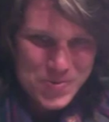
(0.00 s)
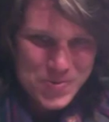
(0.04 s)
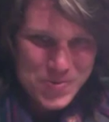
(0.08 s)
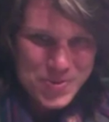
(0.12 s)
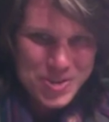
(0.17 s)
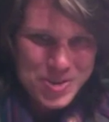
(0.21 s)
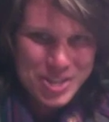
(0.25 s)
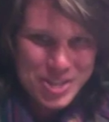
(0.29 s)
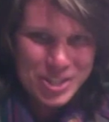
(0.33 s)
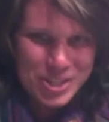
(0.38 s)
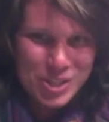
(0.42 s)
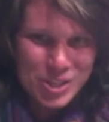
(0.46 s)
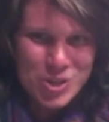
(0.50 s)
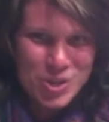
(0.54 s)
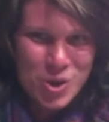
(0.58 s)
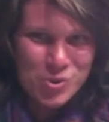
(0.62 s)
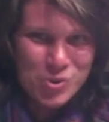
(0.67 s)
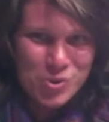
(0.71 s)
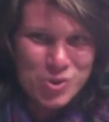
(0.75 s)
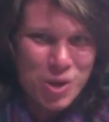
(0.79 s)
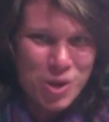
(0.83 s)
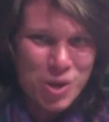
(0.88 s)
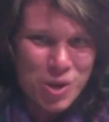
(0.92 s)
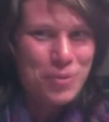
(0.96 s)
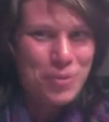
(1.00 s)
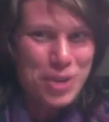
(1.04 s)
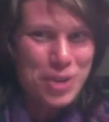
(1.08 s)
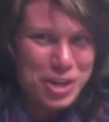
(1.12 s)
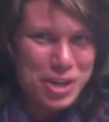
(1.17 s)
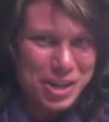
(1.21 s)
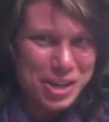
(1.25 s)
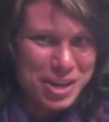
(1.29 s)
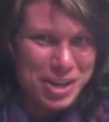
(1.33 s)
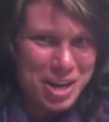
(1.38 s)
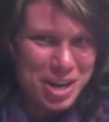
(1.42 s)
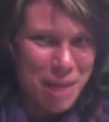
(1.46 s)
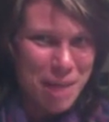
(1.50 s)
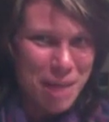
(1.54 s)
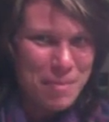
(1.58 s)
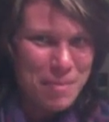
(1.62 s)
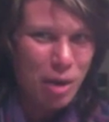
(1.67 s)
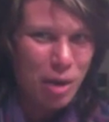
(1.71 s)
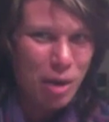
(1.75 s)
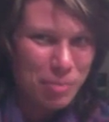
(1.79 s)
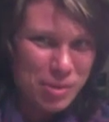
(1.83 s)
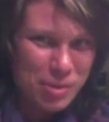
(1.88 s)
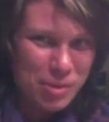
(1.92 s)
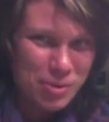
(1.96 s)
need to know something
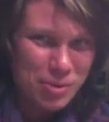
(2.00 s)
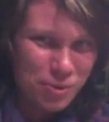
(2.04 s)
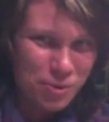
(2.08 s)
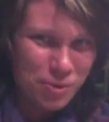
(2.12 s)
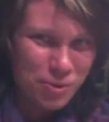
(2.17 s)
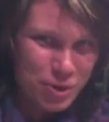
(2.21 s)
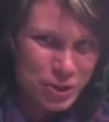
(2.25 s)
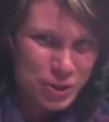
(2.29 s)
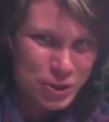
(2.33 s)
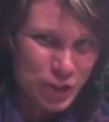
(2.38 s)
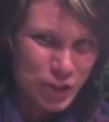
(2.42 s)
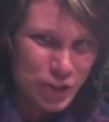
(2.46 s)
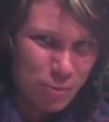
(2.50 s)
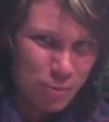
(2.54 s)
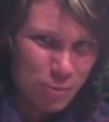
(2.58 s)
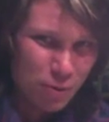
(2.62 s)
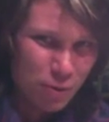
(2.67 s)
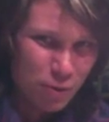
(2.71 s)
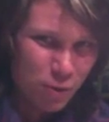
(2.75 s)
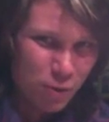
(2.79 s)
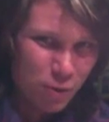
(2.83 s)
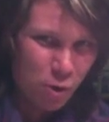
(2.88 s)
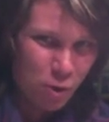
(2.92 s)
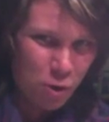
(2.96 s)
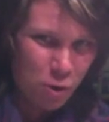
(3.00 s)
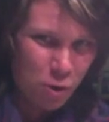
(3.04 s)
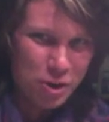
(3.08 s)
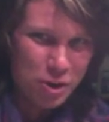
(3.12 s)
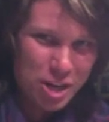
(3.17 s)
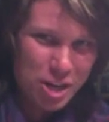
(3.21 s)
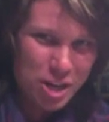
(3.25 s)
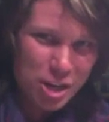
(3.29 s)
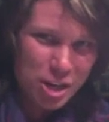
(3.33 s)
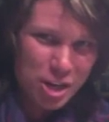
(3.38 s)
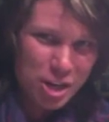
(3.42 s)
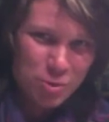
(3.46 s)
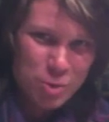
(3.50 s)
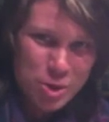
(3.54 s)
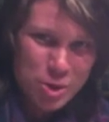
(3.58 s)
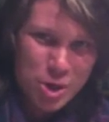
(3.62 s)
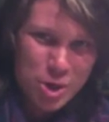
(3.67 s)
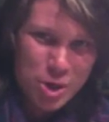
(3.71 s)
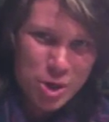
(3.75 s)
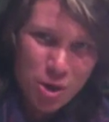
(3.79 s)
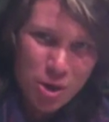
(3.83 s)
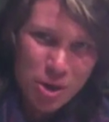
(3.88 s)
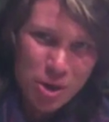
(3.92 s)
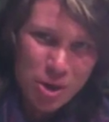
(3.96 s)
about me first, though, before we
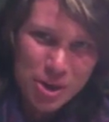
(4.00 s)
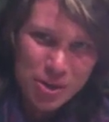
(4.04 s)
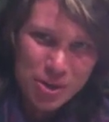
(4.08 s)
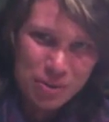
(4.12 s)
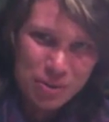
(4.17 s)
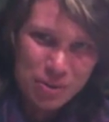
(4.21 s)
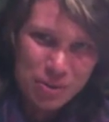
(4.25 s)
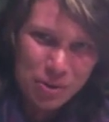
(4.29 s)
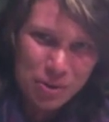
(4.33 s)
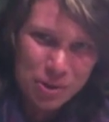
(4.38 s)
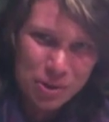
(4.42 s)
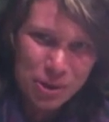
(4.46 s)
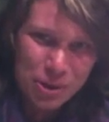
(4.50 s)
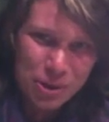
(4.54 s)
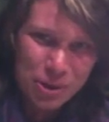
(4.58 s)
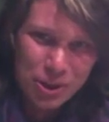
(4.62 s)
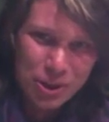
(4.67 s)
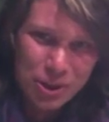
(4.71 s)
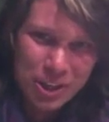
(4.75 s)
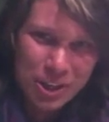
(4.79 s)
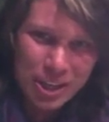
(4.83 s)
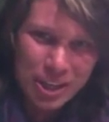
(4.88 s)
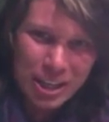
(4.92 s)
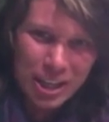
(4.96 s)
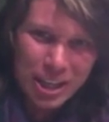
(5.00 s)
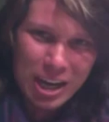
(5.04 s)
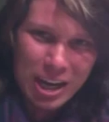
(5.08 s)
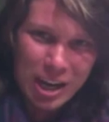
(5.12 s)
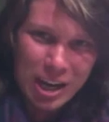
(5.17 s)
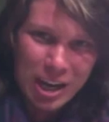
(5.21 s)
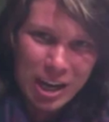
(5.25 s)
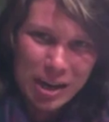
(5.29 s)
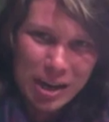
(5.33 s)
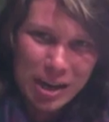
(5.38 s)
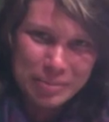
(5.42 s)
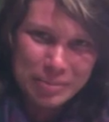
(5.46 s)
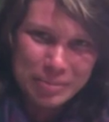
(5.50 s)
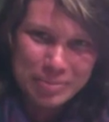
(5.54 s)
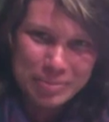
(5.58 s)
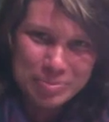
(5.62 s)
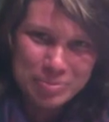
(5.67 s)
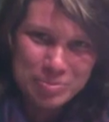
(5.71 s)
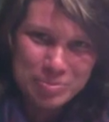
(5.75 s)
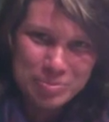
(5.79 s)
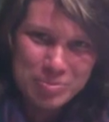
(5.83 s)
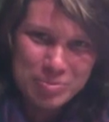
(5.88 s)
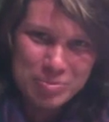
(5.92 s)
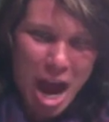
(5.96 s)
go any further.
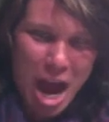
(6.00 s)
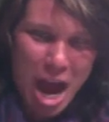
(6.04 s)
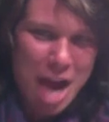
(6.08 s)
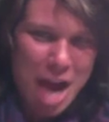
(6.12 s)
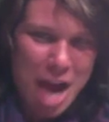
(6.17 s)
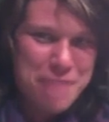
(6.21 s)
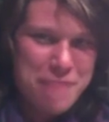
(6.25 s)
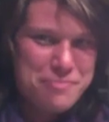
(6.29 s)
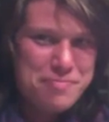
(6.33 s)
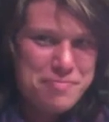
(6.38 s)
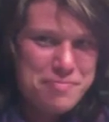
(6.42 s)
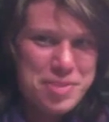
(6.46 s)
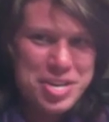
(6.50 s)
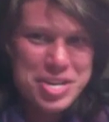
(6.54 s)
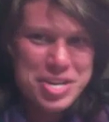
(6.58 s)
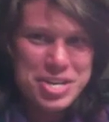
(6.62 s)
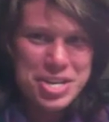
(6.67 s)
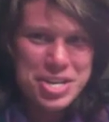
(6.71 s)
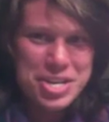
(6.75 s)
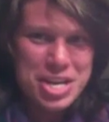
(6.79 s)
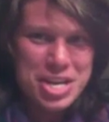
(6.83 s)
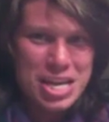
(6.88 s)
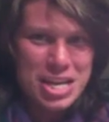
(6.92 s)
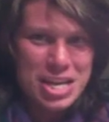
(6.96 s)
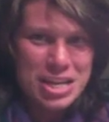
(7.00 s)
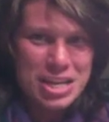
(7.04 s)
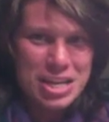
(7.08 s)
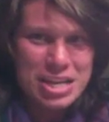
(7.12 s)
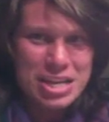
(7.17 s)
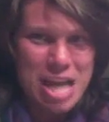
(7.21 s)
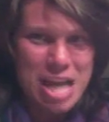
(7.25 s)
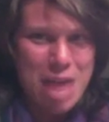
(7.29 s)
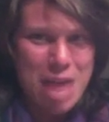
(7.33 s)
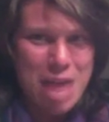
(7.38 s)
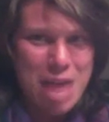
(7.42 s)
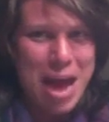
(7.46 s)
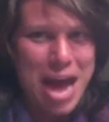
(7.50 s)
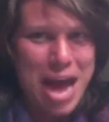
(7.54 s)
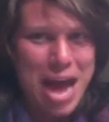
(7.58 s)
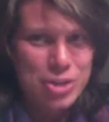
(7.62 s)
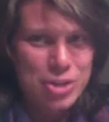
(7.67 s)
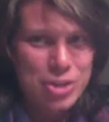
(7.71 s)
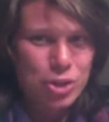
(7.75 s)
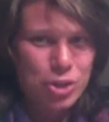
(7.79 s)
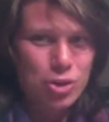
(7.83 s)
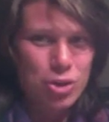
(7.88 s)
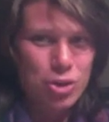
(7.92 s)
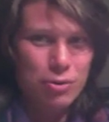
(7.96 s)
I've been an
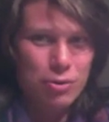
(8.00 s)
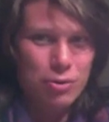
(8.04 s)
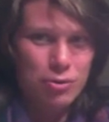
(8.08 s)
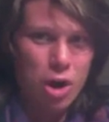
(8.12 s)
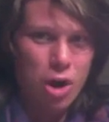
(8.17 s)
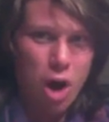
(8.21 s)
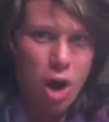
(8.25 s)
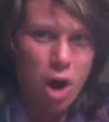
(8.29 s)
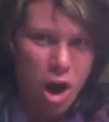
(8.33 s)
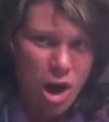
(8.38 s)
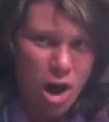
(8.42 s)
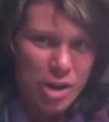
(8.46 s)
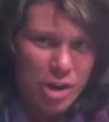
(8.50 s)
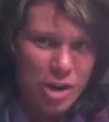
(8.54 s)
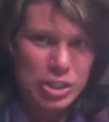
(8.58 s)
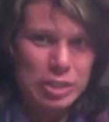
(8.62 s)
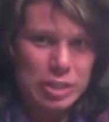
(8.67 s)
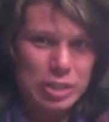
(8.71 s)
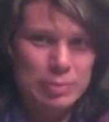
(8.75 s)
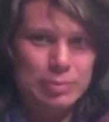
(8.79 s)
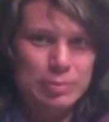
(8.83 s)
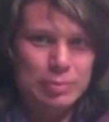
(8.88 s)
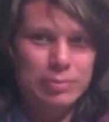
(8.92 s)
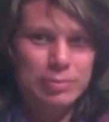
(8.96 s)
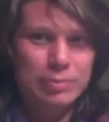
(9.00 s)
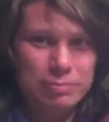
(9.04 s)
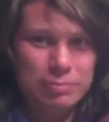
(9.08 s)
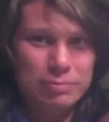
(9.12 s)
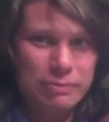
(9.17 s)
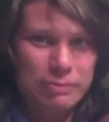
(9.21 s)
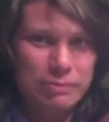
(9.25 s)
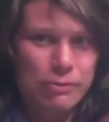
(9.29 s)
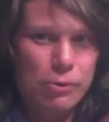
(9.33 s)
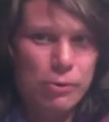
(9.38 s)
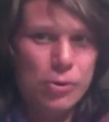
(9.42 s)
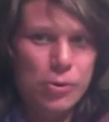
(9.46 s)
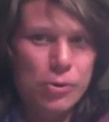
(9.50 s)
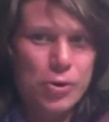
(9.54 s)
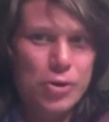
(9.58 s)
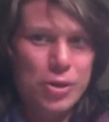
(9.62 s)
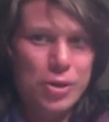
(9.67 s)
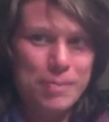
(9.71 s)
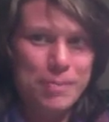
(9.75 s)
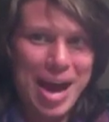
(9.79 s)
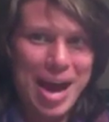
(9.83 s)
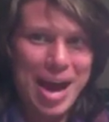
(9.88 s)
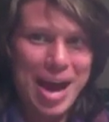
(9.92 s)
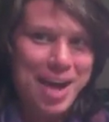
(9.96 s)
ambassador of Awesome for the
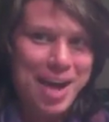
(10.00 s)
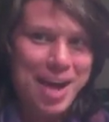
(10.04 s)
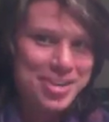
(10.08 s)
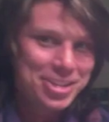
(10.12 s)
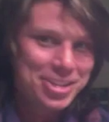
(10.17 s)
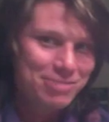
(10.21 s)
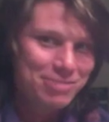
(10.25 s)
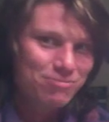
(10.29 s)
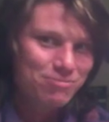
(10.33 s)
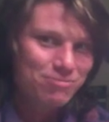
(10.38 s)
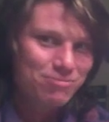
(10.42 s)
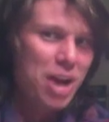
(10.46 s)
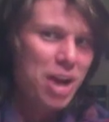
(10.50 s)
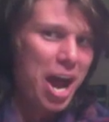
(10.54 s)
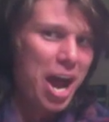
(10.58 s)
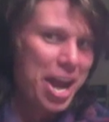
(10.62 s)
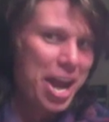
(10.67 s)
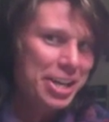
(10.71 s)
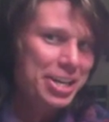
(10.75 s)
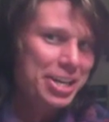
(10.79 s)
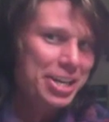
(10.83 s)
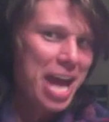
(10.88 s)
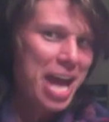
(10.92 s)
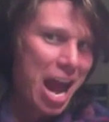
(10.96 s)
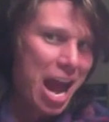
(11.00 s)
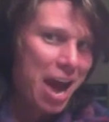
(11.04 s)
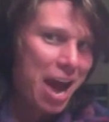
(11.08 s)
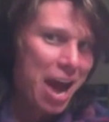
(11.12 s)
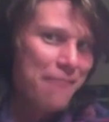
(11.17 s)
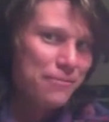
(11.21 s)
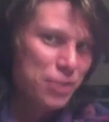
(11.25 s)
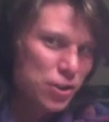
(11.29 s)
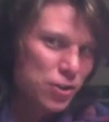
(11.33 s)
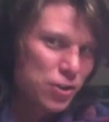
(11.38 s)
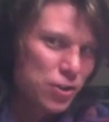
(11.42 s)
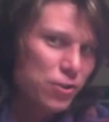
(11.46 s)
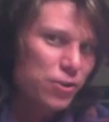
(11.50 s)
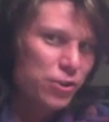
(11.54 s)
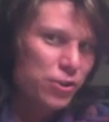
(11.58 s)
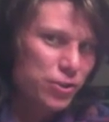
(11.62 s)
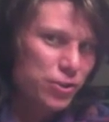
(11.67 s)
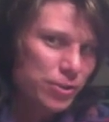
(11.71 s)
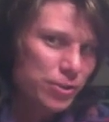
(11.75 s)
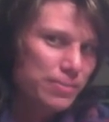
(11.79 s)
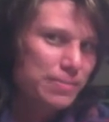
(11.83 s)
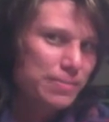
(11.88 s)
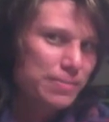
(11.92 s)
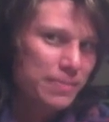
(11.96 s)
past 9.5 years.